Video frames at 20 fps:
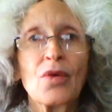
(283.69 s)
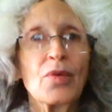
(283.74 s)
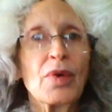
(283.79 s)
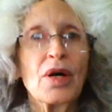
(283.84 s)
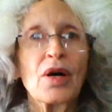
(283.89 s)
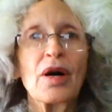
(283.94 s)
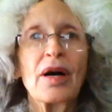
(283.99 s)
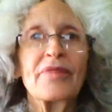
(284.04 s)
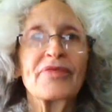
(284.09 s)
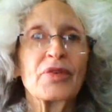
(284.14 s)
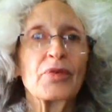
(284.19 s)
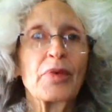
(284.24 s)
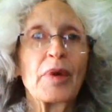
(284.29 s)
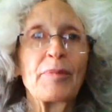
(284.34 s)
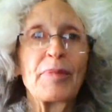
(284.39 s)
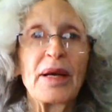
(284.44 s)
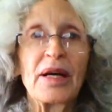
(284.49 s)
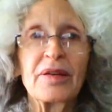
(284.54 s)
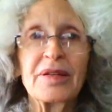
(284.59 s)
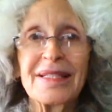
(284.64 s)
We all have a
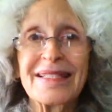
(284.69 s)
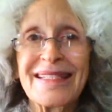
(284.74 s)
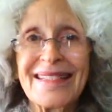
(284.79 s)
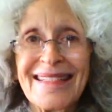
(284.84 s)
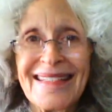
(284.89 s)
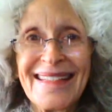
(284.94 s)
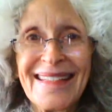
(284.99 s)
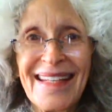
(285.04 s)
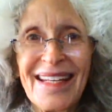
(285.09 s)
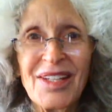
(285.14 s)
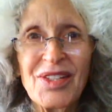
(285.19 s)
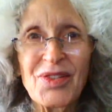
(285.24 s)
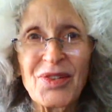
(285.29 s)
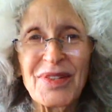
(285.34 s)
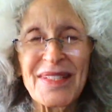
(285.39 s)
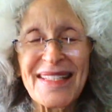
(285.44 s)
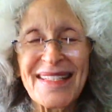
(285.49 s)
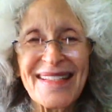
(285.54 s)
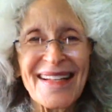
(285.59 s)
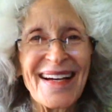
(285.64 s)
rebellious
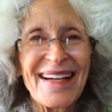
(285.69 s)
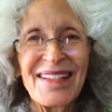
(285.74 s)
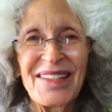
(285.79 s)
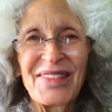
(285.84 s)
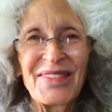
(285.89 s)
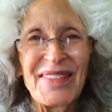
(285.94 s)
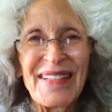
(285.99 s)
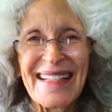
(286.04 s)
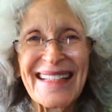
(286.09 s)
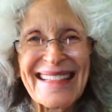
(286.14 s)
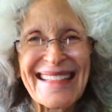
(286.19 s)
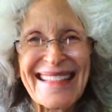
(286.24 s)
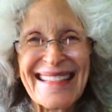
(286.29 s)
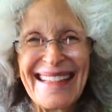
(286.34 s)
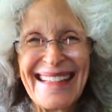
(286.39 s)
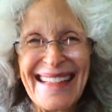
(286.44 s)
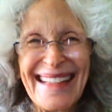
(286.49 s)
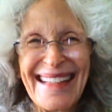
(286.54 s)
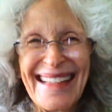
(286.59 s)
teenager inside of us